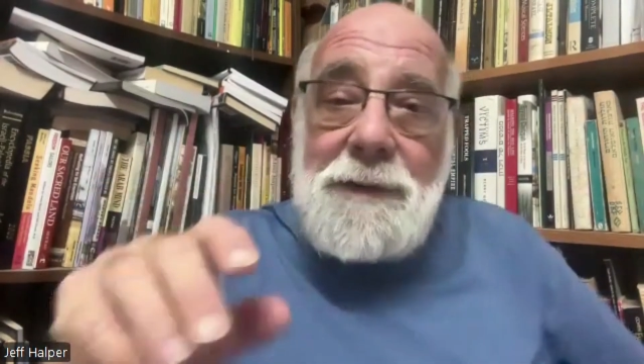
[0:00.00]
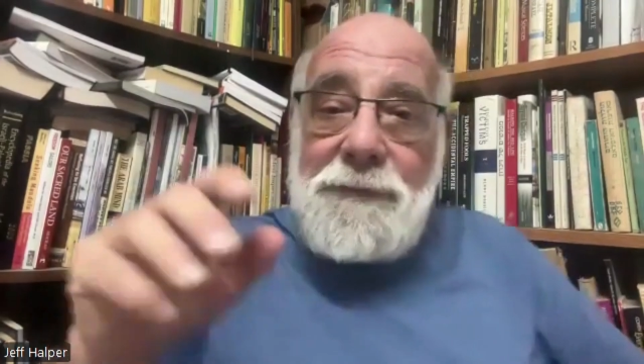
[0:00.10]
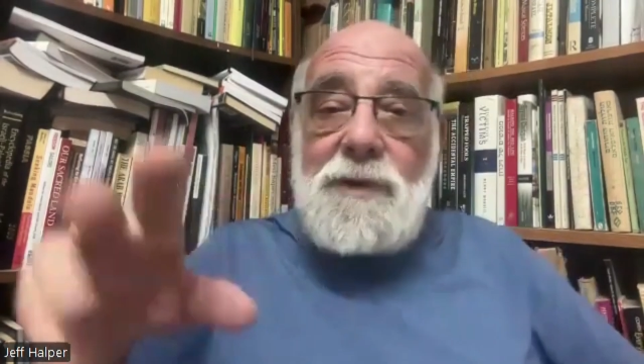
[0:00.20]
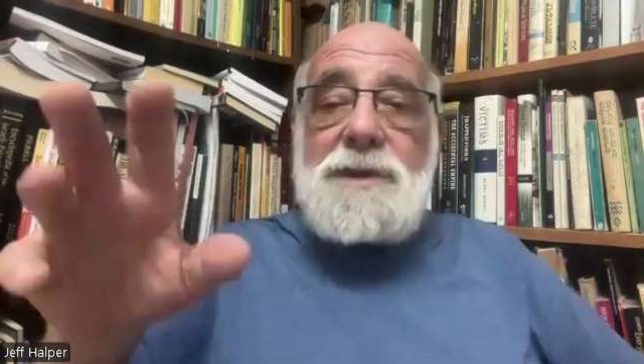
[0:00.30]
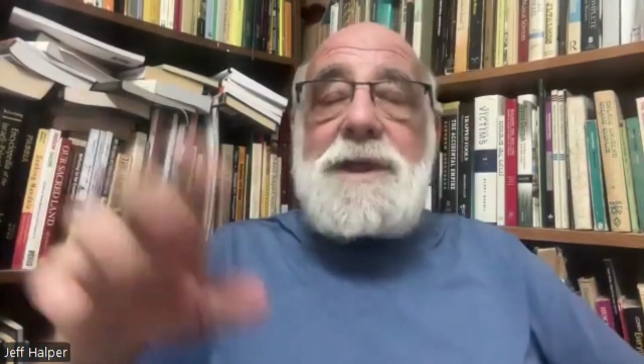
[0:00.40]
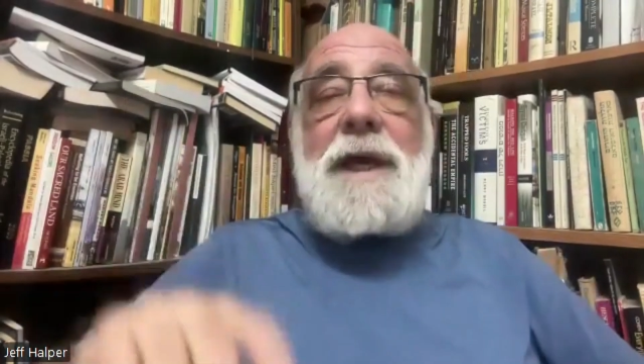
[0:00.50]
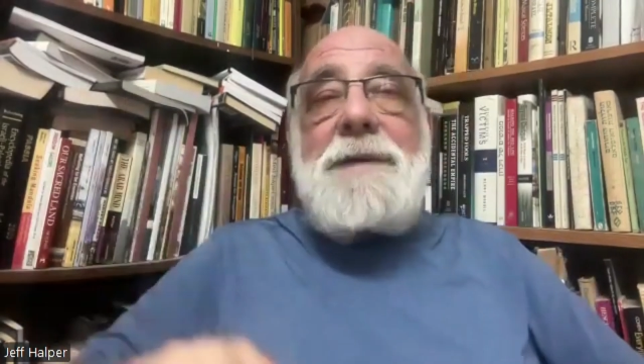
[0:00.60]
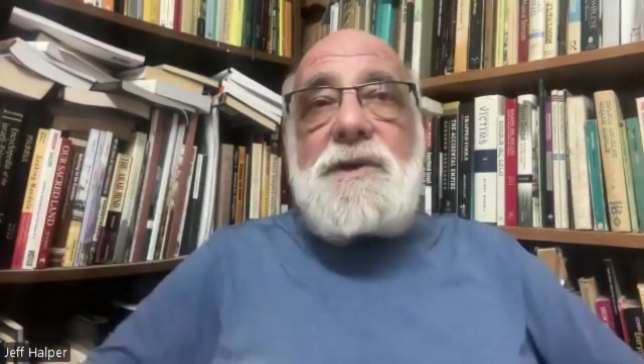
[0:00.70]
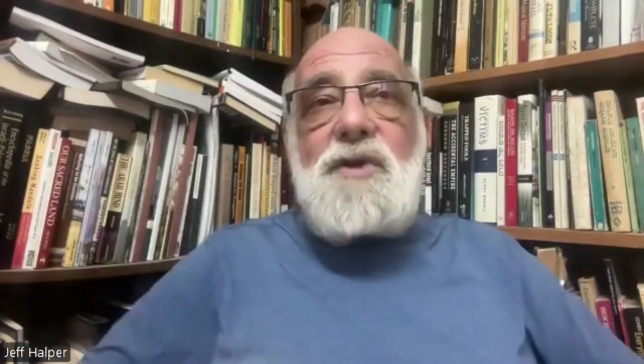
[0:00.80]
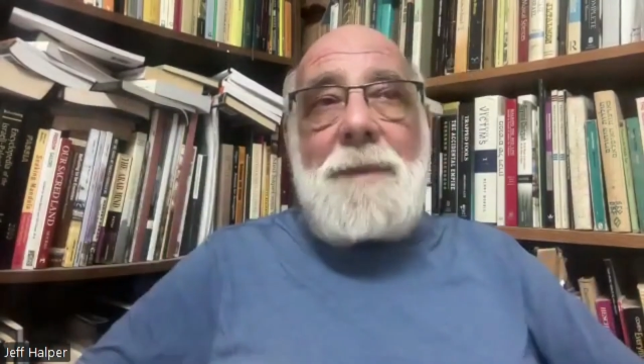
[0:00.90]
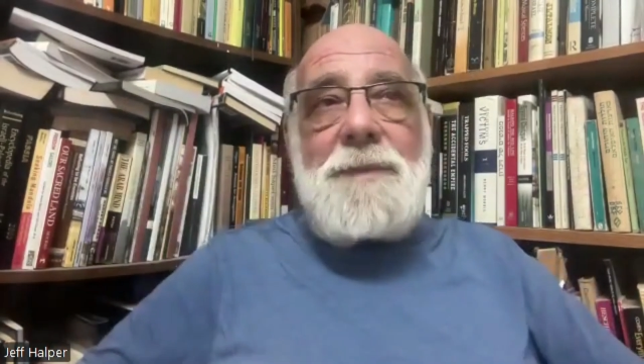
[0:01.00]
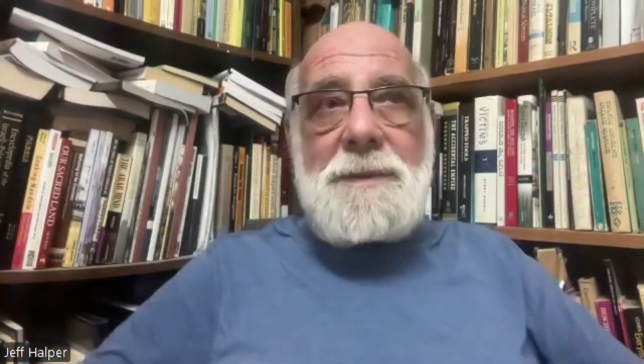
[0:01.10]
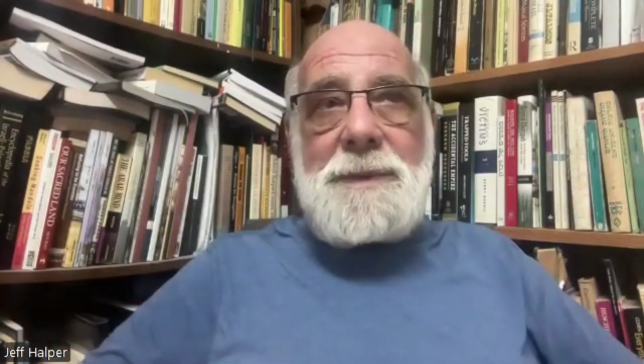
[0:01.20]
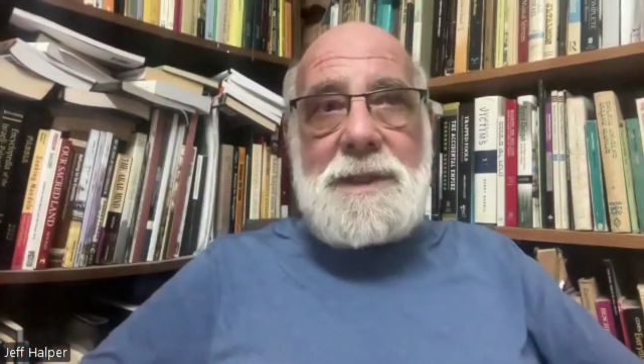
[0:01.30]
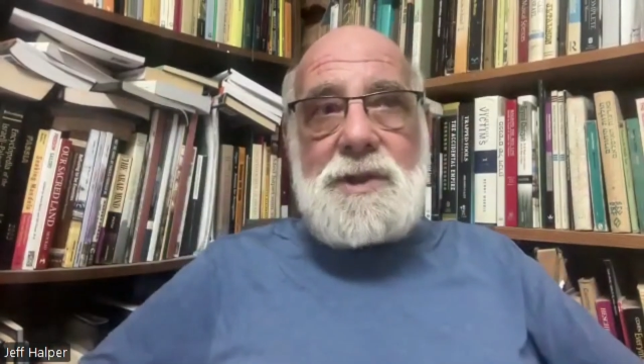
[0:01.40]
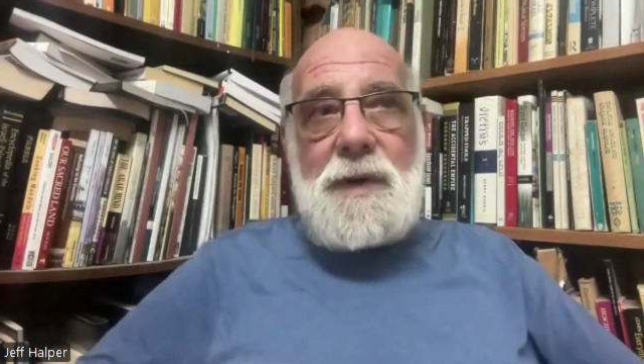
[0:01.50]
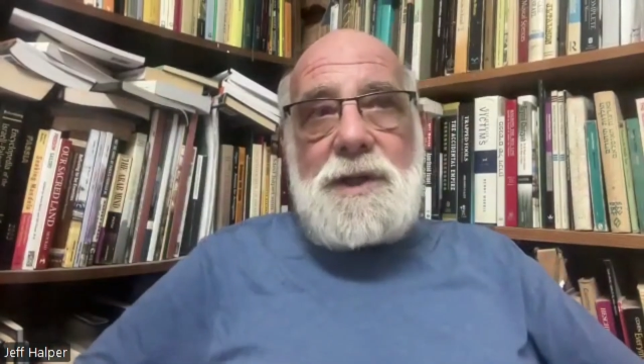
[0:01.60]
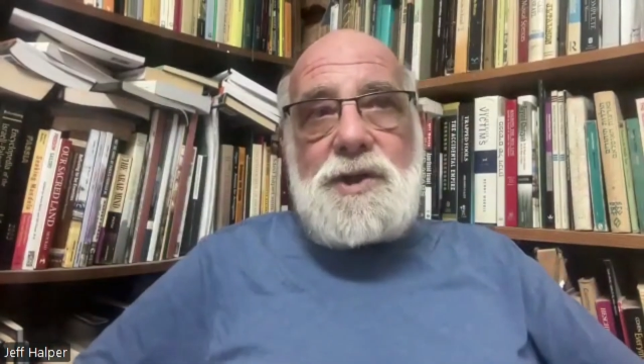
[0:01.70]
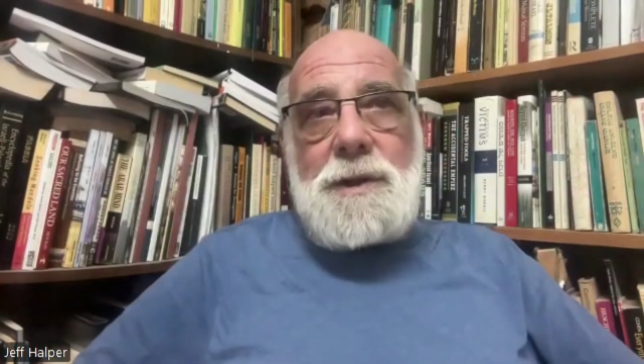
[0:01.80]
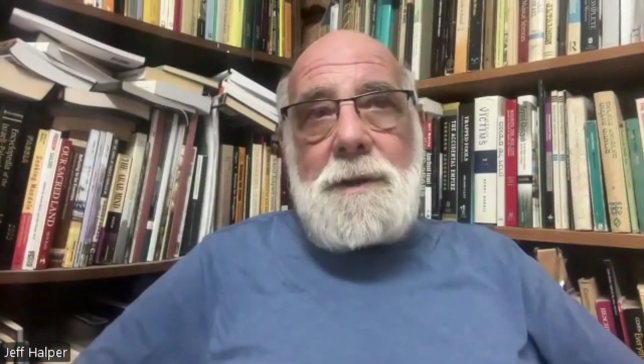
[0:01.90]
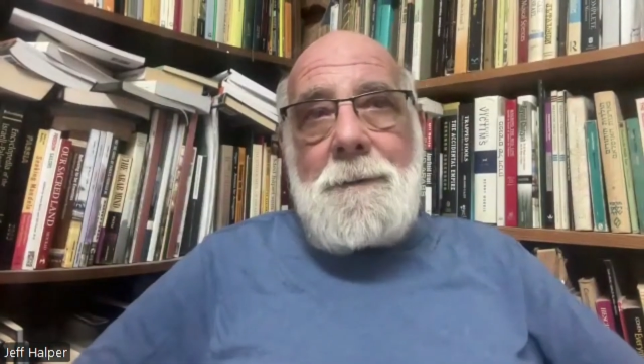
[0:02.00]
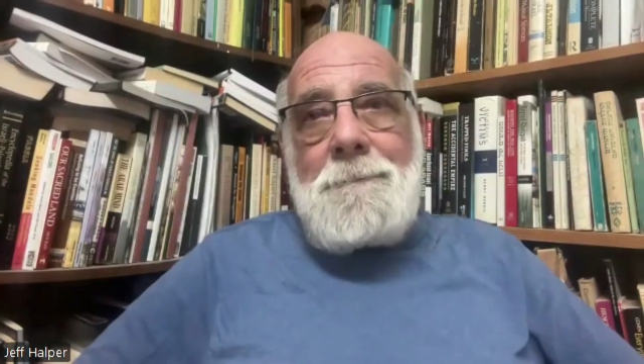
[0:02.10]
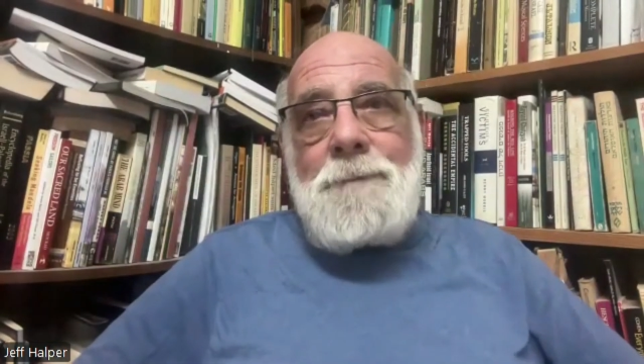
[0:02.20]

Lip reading: the first day of the Trump administration,